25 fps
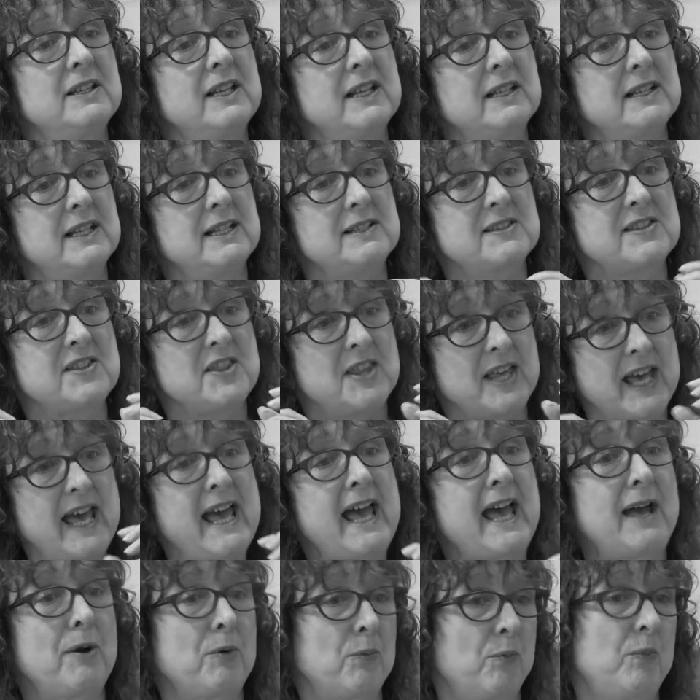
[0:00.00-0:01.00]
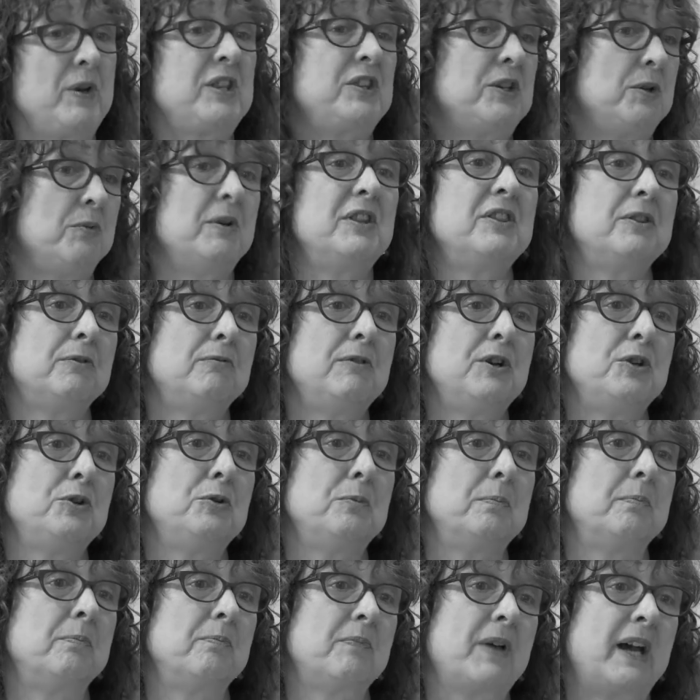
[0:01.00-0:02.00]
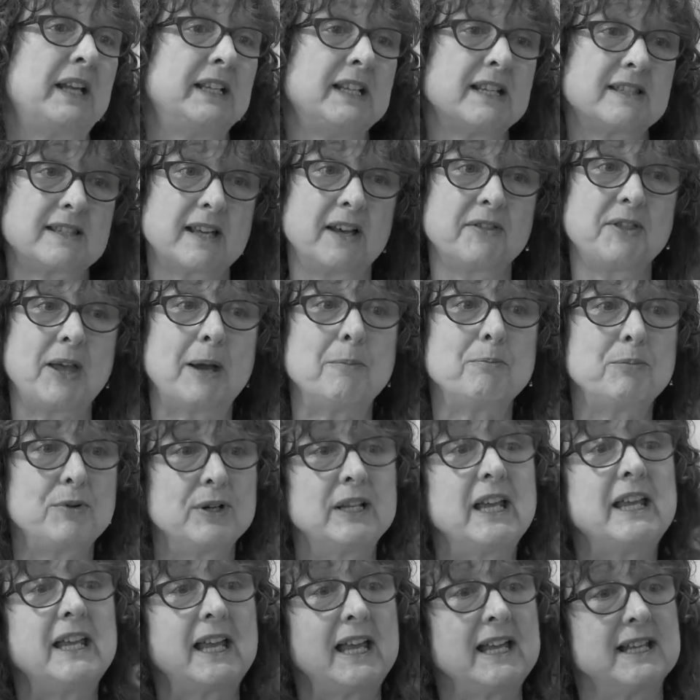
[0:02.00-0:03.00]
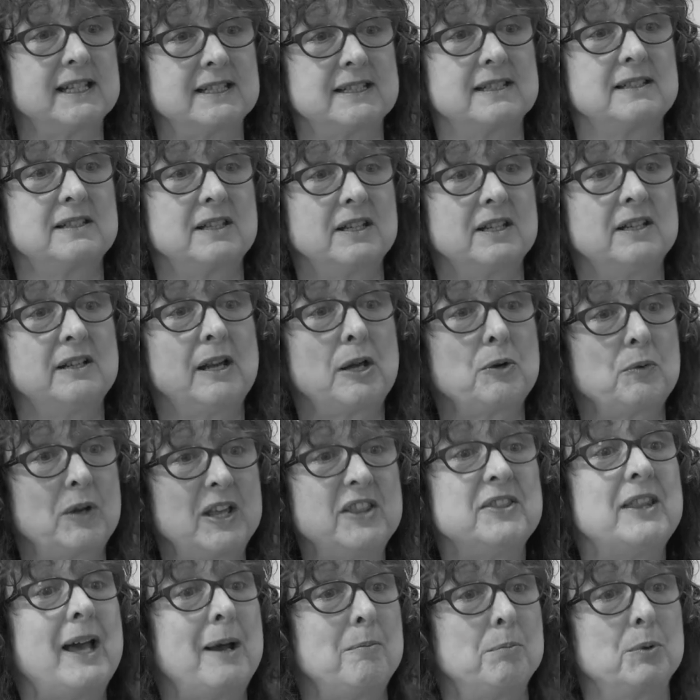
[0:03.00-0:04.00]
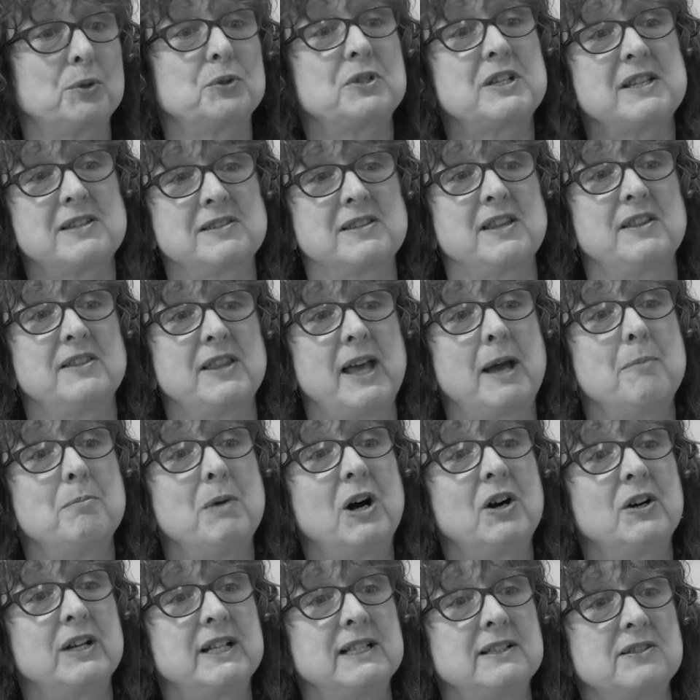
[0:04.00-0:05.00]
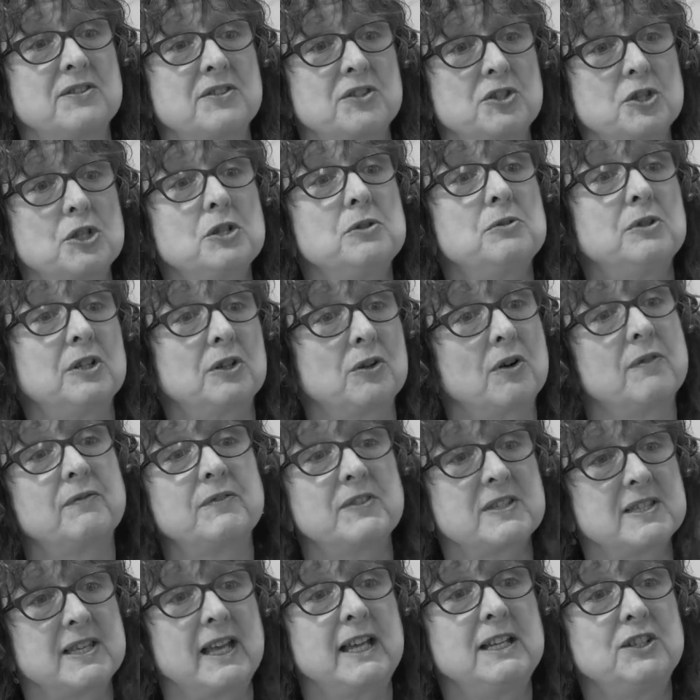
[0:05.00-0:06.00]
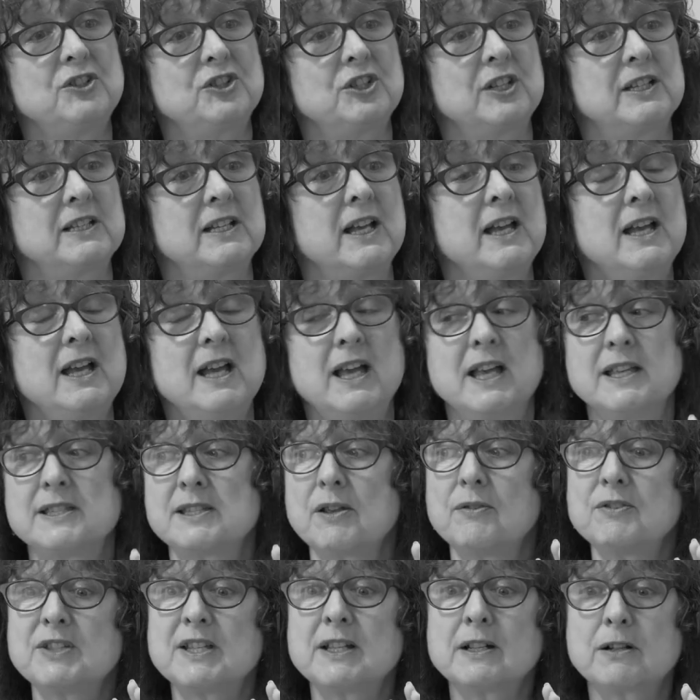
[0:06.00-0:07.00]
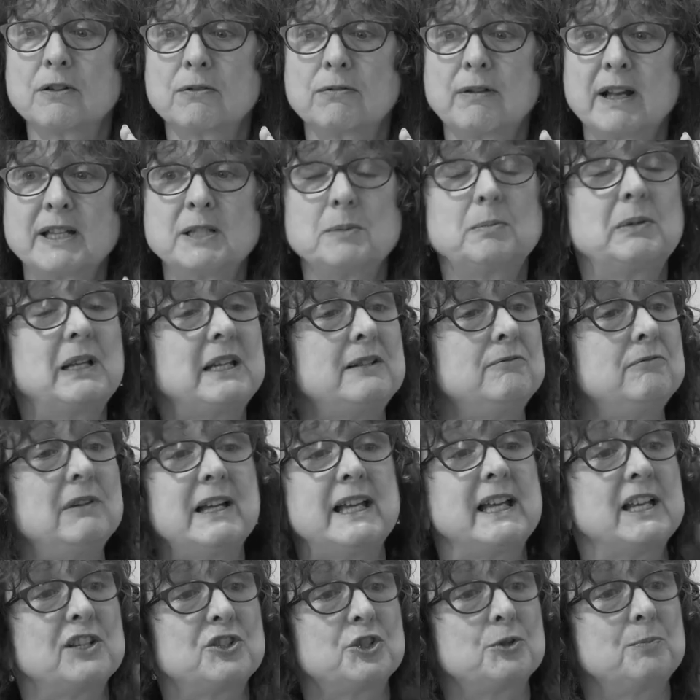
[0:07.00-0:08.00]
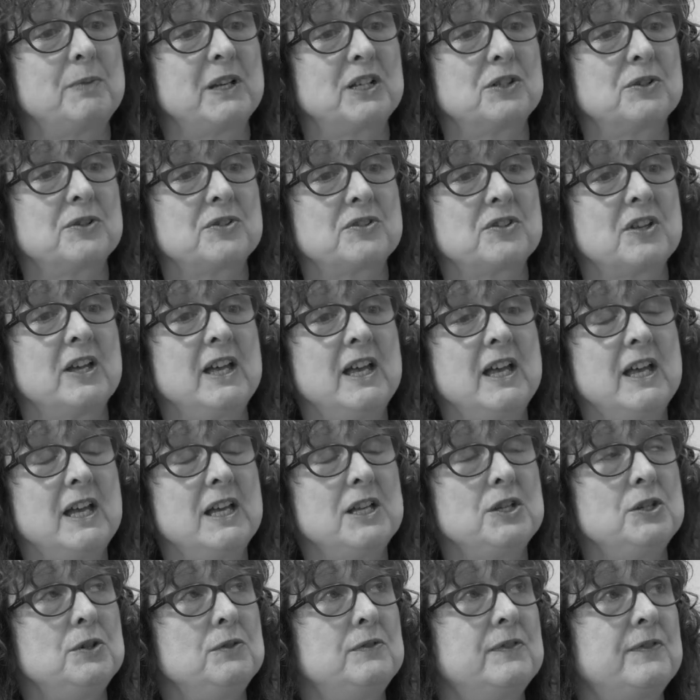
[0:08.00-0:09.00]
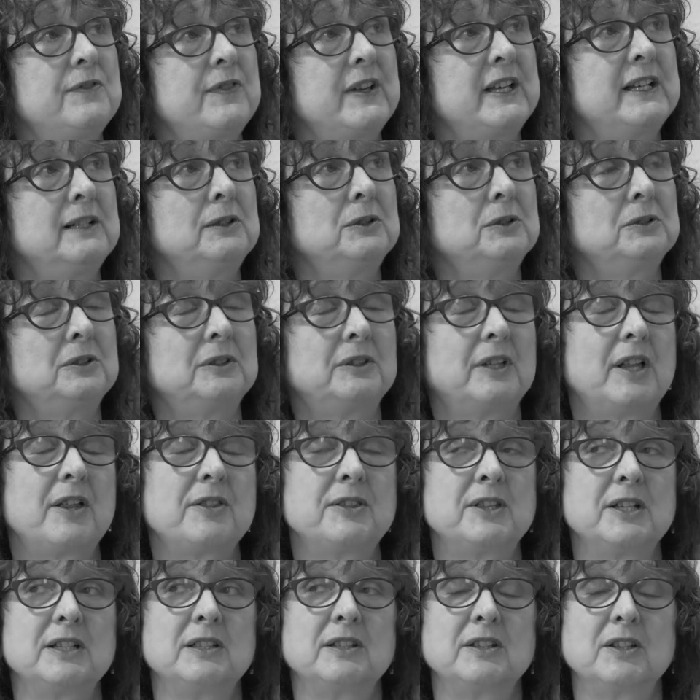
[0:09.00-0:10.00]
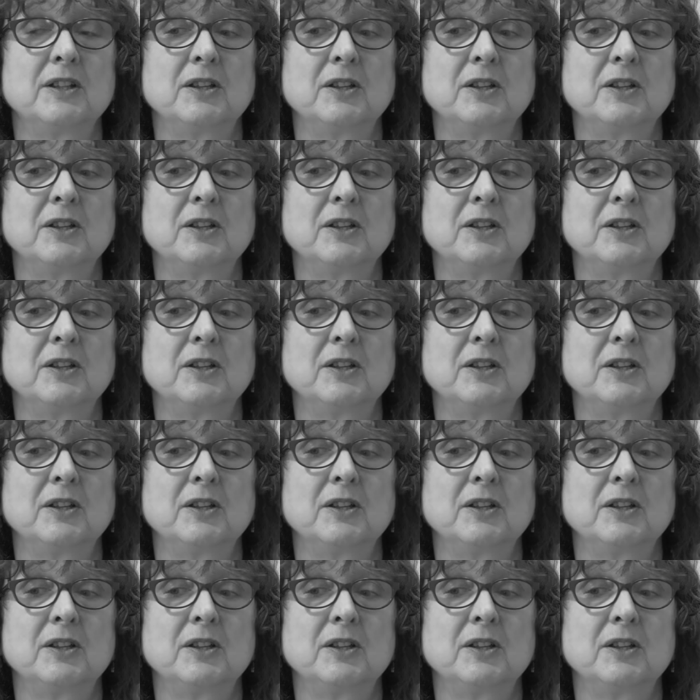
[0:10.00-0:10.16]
it's there with you in the room, and they're bringing it, you know, in their bodies and their minds to the conversation. So it's incredibly rich, because you feel that